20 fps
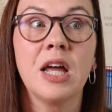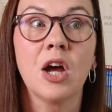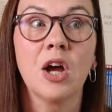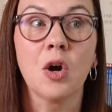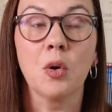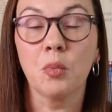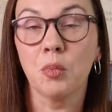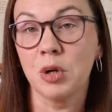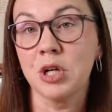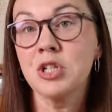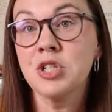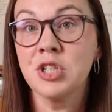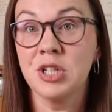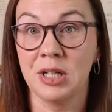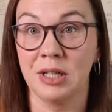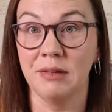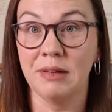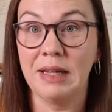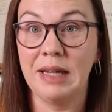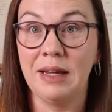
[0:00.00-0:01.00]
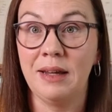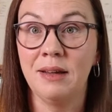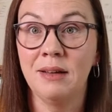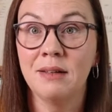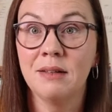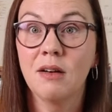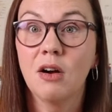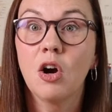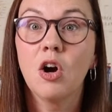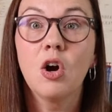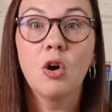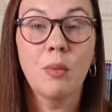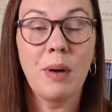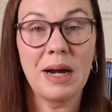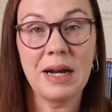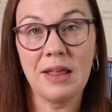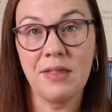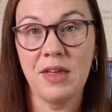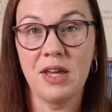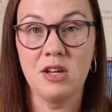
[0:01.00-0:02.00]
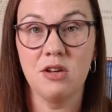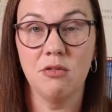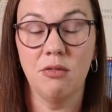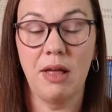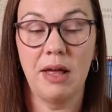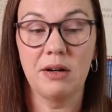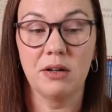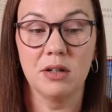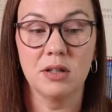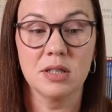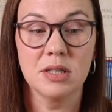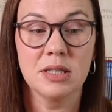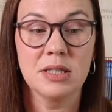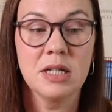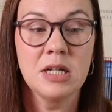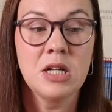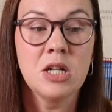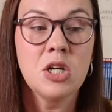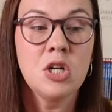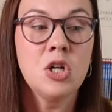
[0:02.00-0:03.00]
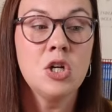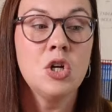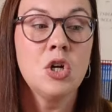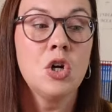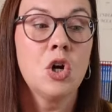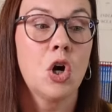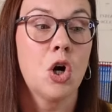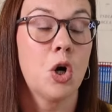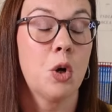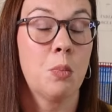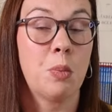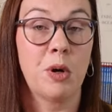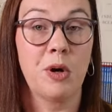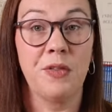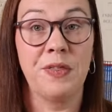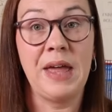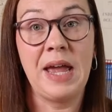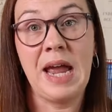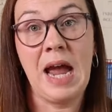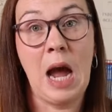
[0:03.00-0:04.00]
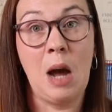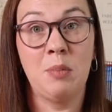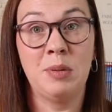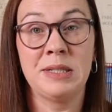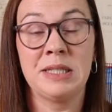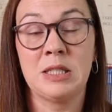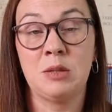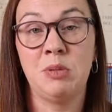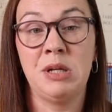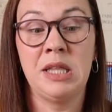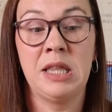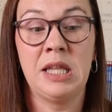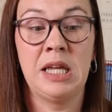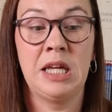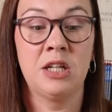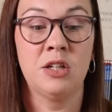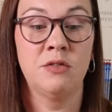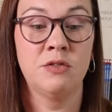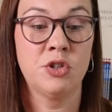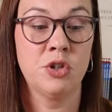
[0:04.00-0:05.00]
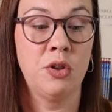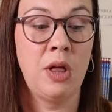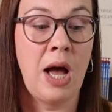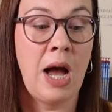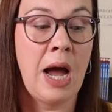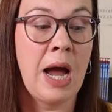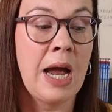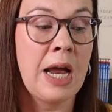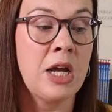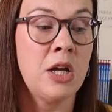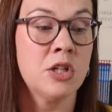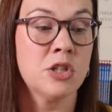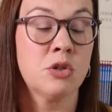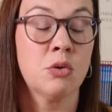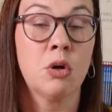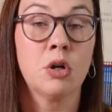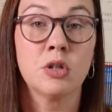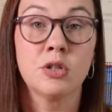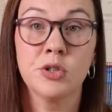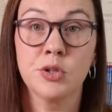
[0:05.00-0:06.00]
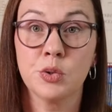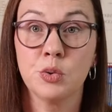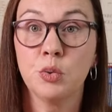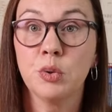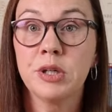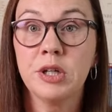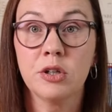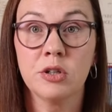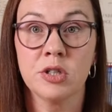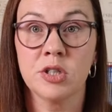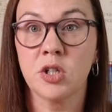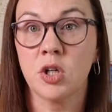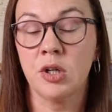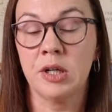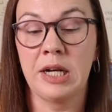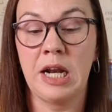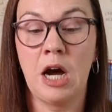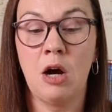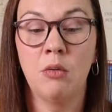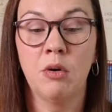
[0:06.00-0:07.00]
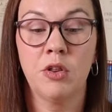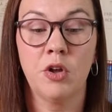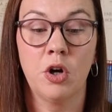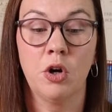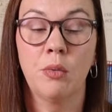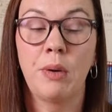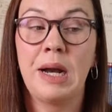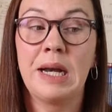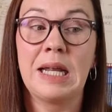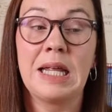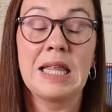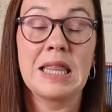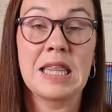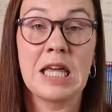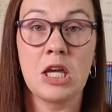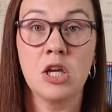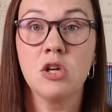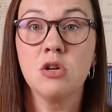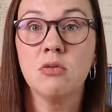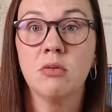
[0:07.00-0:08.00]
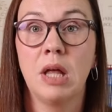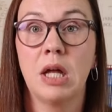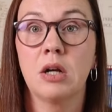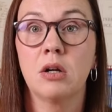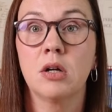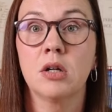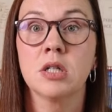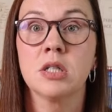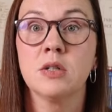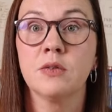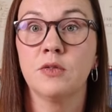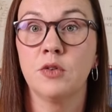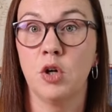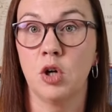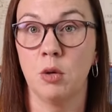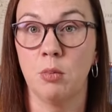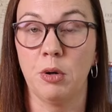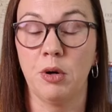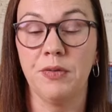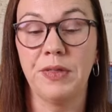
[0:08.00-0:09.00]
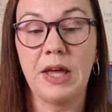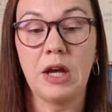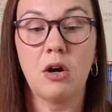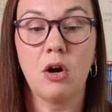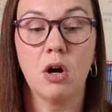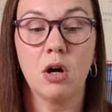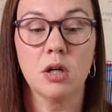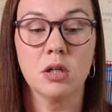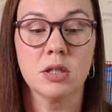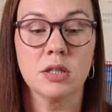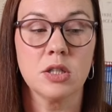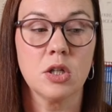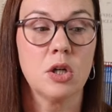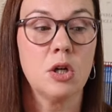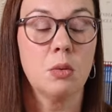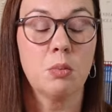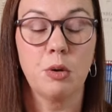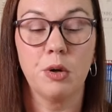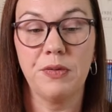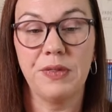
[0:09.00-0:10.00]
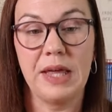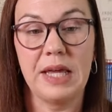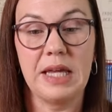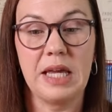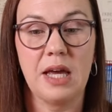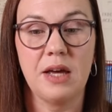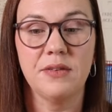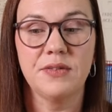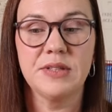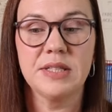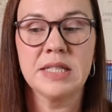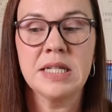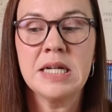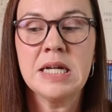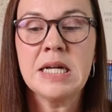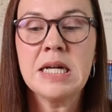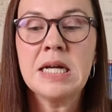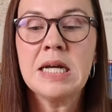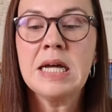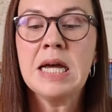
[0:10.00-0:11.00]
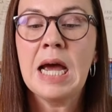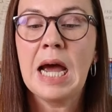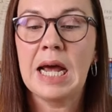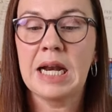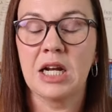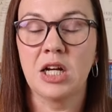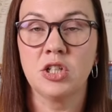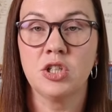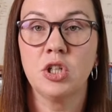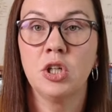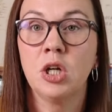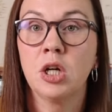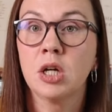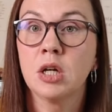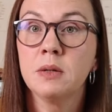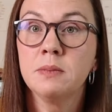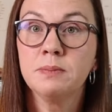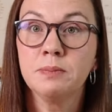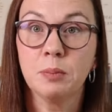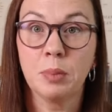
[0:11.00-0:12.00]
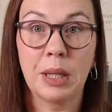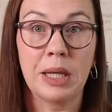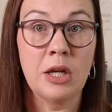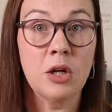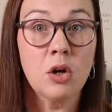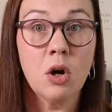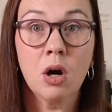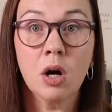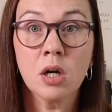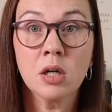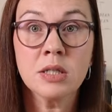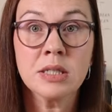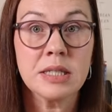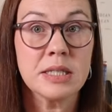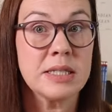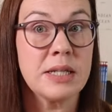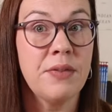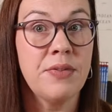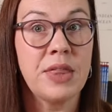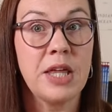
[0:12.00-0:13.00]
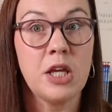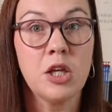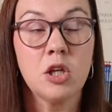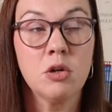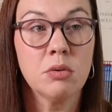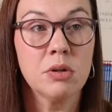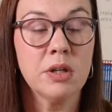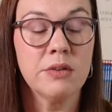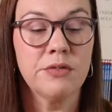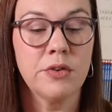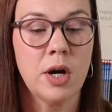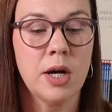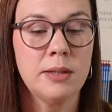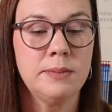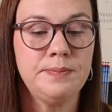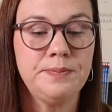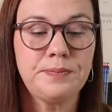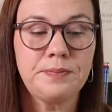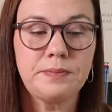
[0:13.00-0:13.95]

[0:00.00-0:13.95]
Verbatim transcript: originally her writing thank you letters. Her birthday happens to be the end of July, so our school year started out with her writing thank you letters for her birthday cards and her birthday gifts. And I took blank cards that said thank you on the front,